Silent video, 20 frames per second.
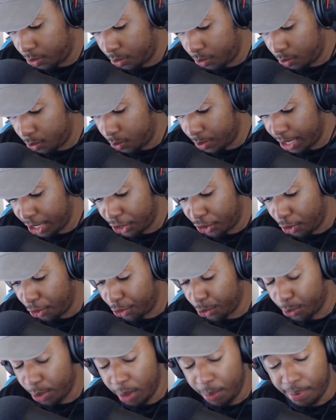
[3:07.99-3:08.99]
When they showed
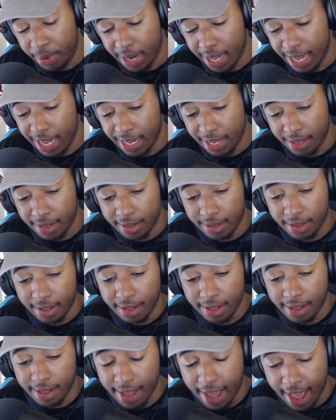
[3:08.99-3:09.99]
the replay
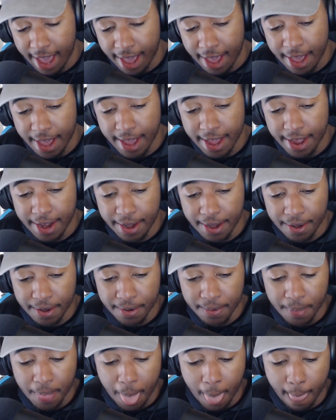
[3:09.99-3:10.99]

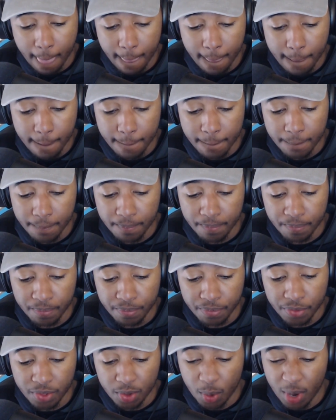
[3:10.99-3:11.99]
and
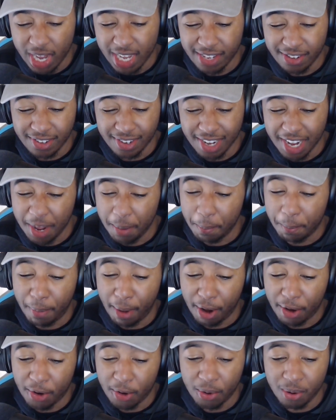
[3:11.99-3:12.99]
the way his knee
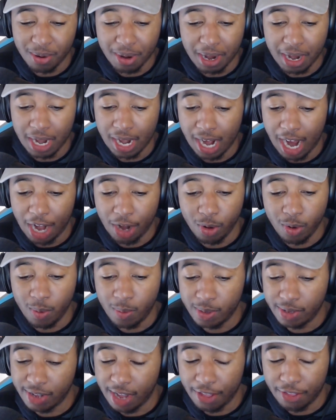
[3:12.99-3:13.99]
buckled, I knew it
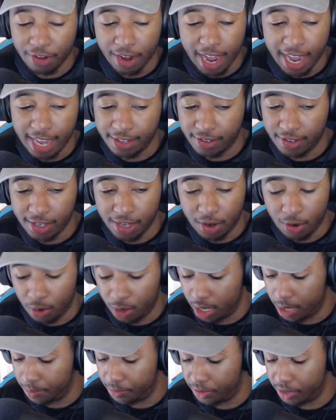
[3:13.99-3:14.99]
was either ACL or
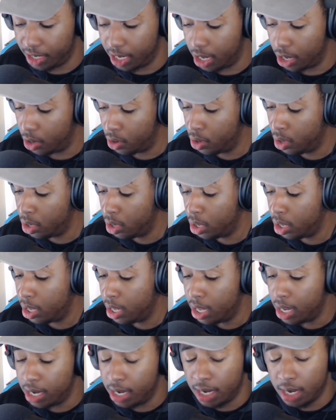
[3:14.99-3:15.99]
MCL.
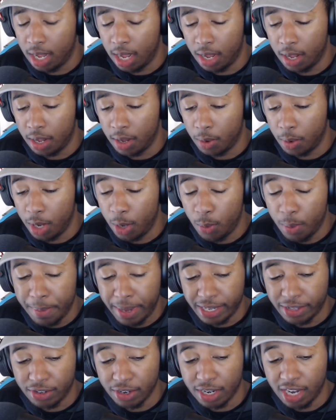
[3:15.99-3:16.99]
He went
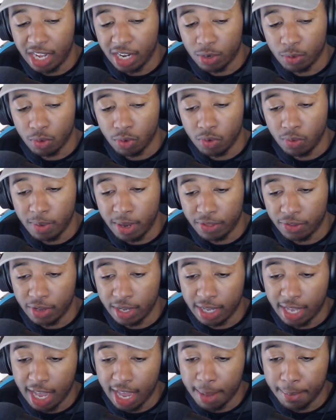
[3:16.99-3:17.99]
back to the locker room after
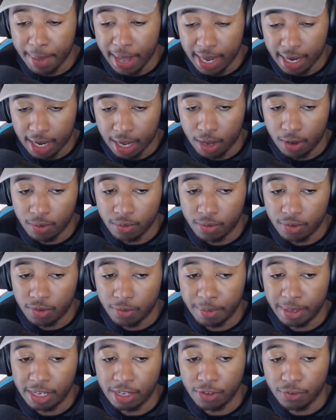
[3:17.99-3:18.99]
he came back out to
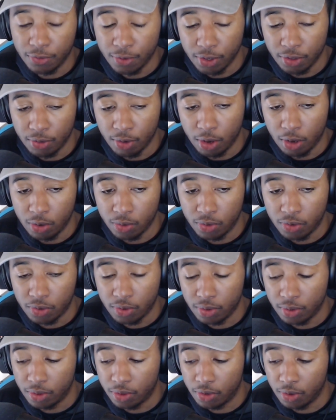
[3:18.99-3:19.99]
make his free throws
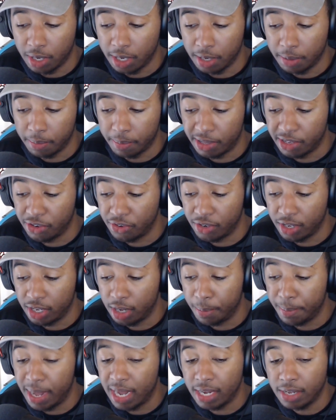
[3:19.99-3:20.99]
so he could potentially
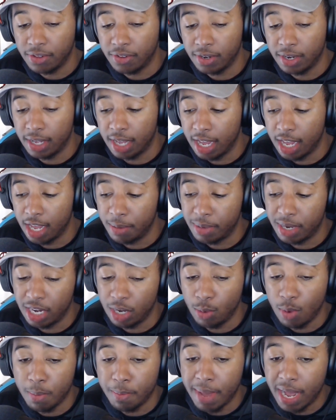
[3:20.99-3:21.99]
come back into the game. But then
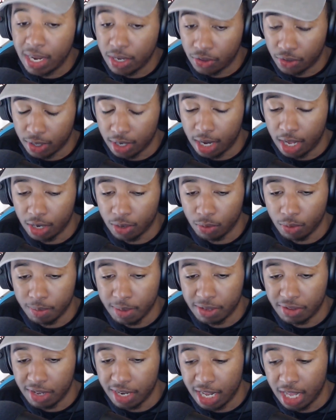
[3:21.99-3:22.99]
he went back into the locker room.
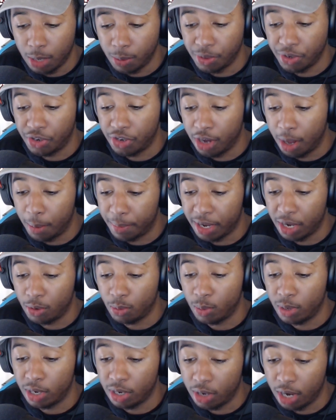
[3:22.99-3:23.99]
They said that he was jumping
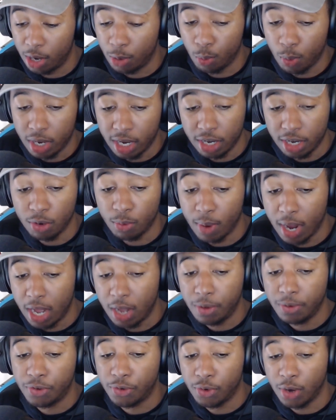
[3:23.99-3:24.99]
and running
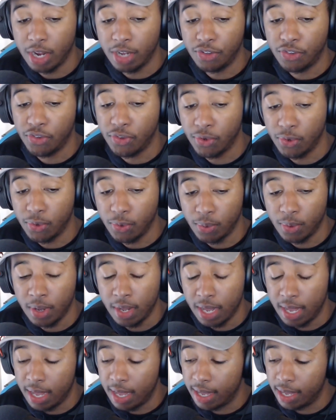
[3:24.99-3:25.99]
around trying to
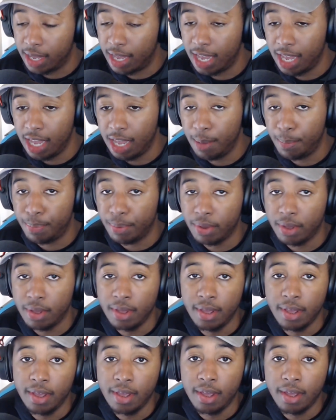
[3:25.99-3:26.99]
keep,
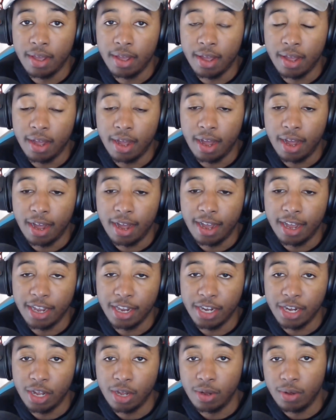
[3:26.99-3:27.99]

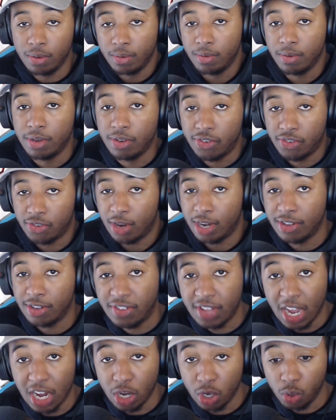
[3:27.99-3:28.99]
trying to
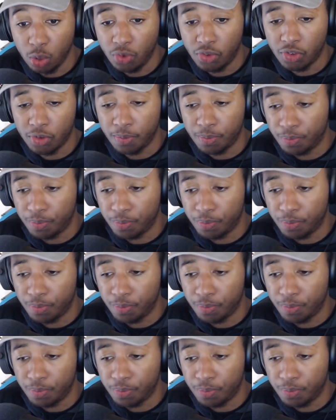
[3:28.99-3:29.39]
stay loose.